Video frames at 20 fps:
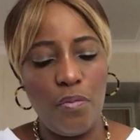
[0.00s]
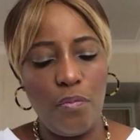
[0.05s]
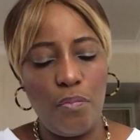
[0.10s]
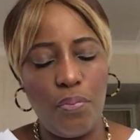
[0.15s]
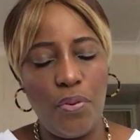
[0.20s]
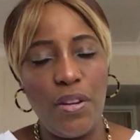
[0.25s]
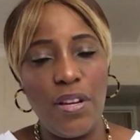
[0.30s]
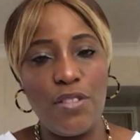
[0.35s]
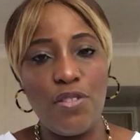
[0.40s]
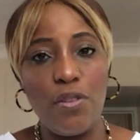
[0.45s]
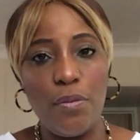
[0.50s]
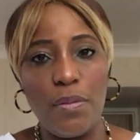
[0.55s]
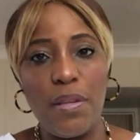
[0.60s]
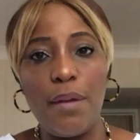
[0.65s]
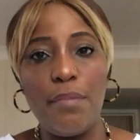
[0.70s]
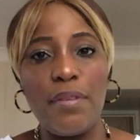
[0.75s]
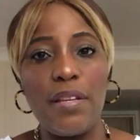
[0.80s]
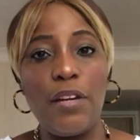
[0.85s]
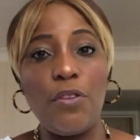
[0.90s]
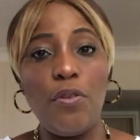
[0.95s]
prayers
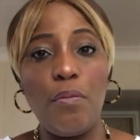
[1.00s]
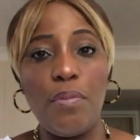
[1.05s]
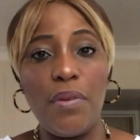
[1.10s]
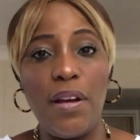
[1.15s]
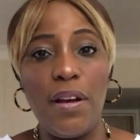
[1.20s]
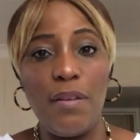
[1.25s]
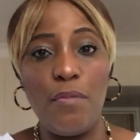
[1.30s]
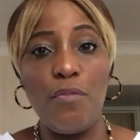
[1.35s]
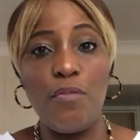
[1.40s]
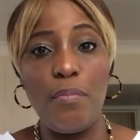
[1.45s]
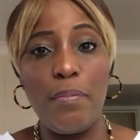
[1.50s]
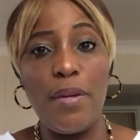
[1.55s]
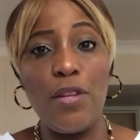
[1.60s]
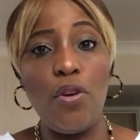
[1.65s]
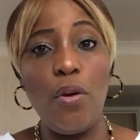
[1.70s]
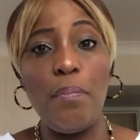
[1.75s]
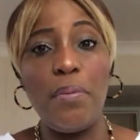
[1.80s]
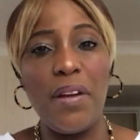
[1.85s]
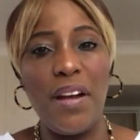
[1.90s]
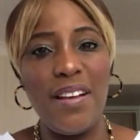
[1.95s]
sometimes cannot be uh, may
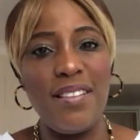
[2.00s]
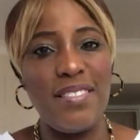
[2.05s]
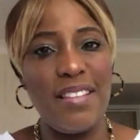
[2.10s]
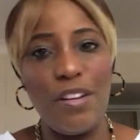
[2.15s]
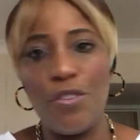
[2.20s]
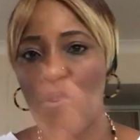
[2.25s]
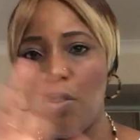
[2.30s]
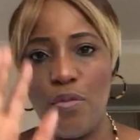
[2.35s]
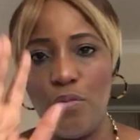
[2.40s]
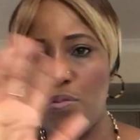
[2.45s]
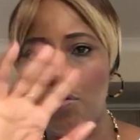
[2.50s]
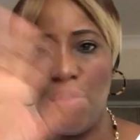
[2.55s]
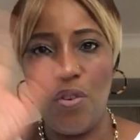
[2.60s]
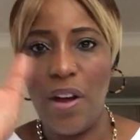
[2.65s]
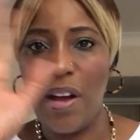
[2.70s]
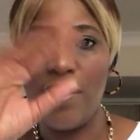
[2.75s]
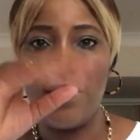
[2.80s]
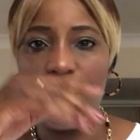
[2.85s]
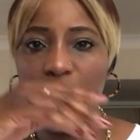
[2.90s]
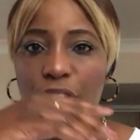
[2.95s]
not be answered god will not
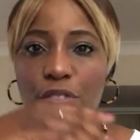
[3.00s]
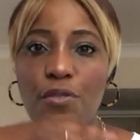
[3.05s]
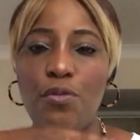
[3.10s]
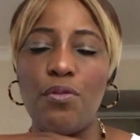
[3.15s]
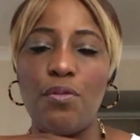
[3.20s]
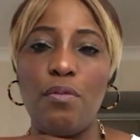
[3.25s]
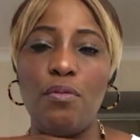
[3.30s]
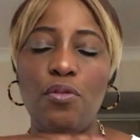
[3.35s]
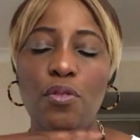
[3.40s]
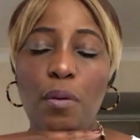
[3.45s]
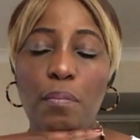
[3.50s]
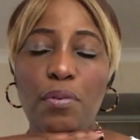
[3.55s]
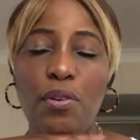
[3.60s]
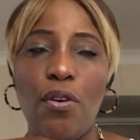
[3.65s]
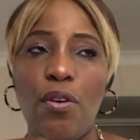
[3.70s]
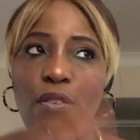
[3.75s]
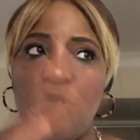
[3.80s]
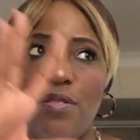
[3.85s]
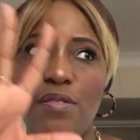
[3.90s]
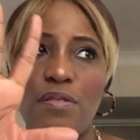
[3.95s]
answer you not
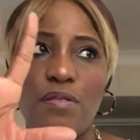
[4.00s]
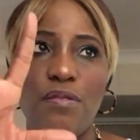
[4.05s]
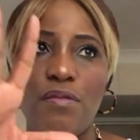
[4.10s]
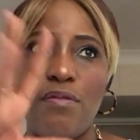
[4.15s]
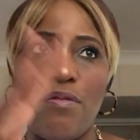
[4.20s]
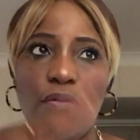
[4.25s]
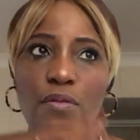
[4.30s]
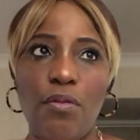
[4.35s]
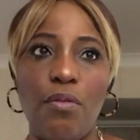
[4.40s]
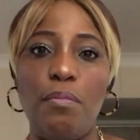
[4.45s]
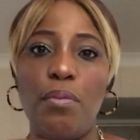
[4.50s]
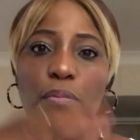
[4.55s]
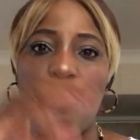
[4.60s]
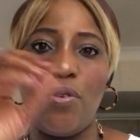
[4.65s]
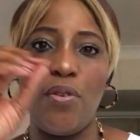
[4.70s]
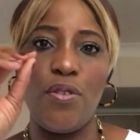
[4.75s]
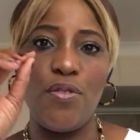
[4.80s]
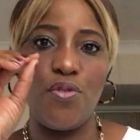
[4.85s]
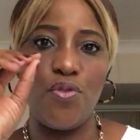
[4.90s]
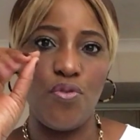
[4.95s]
because you know but
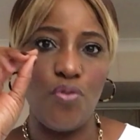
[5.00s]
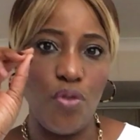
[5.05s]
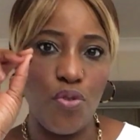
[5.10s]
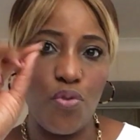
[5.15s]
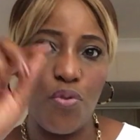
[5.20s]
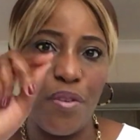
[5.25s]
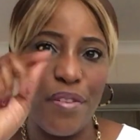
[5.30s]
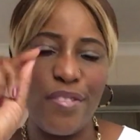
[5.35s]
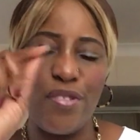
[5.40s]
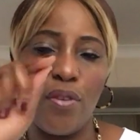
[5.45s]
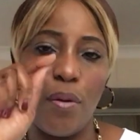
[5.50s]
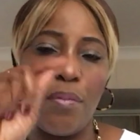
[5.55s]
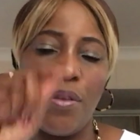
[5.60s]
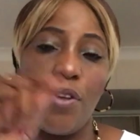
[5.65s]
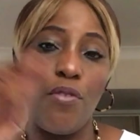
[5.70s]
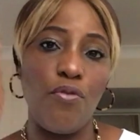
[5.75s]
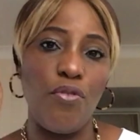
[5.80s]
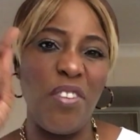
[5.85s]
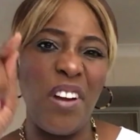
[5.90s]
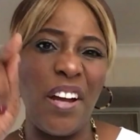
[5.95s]
because you're doing
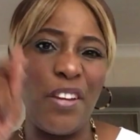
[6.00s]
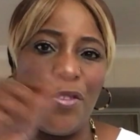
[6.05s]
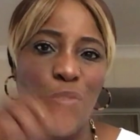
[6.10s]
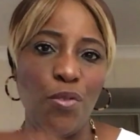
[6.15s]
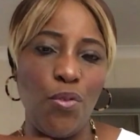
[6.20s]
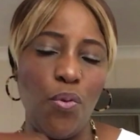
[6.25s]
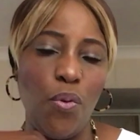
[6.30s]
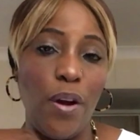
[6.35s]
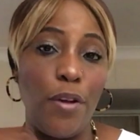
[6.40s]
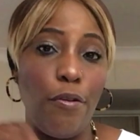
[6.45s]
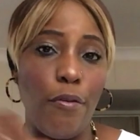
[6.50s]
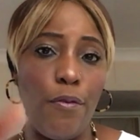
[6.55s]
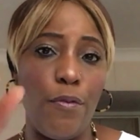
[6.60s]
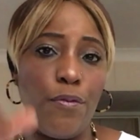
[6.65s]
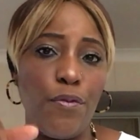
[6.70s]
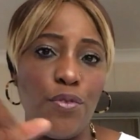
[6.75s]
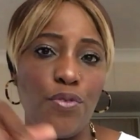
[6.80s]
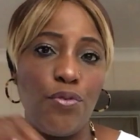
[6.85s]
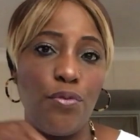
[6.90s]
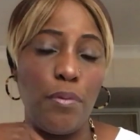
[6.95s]
something wrong and you know and you
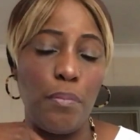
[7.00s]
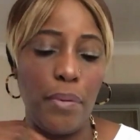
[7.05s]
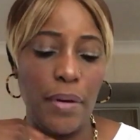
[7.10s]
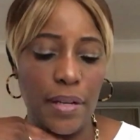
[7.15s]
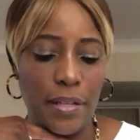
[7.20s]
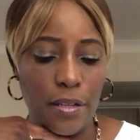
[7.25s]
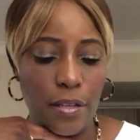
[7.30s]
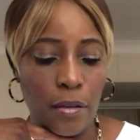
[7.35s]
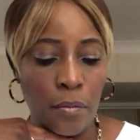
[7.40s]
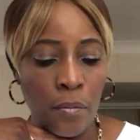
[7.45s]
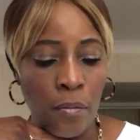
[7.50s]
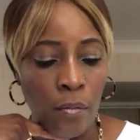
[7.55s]
refuse to repent